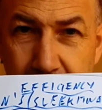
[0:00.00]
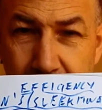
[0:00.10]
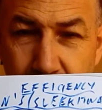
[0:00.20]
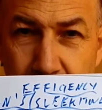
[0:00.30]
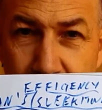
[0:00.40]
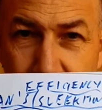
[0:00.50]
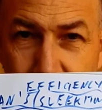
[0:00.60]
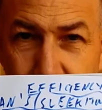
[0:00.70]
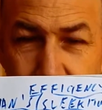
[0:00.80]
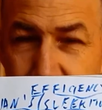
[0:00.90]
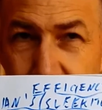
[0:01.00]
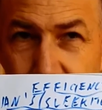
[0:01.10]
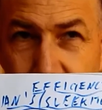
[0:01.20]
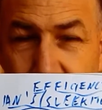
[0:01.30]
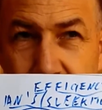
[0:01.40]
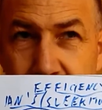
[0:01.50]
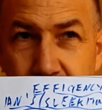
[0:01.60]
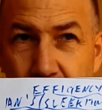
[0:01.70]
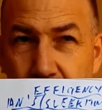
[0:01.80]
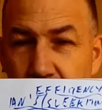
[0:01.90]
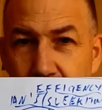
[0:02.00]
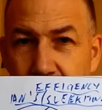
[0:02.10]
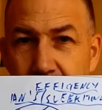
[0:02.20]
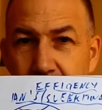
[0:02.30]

and the range anxiety is all gone.